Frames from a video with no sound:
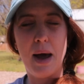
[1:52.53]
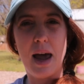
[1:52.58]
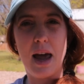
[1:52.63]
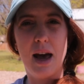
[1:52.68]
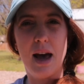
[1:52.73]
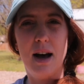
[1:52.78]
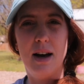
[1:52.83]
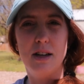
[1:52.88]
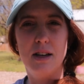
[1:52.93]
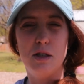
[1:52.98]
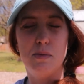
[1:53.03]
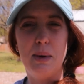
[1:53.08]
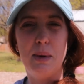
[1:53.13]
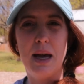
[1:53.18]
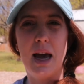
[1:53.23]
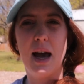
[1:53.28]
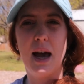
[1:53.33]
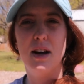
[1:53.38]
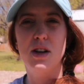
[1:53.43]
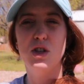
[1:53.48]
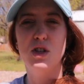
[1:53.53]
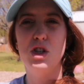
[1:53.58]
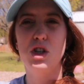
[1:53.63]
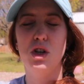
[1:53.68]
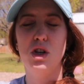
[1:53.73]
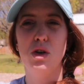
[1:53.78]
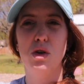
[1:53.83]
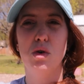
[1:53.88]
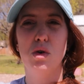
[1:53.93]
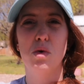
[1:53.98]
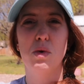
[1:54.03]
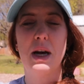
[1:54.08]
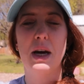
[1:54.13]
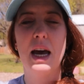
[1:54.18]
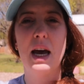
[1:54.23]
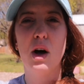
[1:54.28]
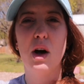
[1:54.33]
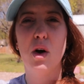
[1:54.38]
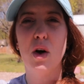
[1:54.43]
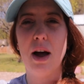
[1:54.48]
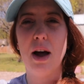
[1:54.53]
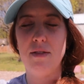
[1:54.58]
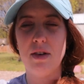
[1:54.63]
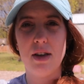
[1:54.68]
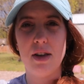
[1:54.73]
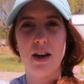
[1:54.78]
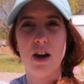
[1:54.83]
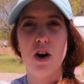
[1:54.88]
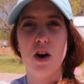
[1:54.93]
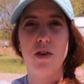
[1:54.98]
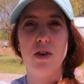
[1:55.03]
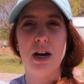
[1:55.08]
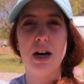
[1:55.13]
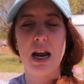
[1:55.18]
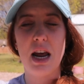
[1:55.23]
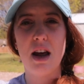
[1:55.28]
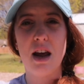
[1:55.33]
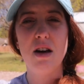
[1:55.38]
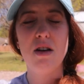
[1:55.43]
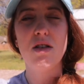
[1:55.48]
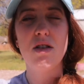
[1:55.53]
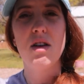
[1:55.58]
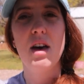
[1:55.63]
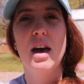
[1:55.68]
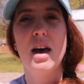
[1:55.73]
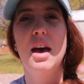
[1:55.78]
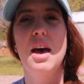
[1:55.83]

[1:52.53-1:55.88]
and began to kill everything underneath.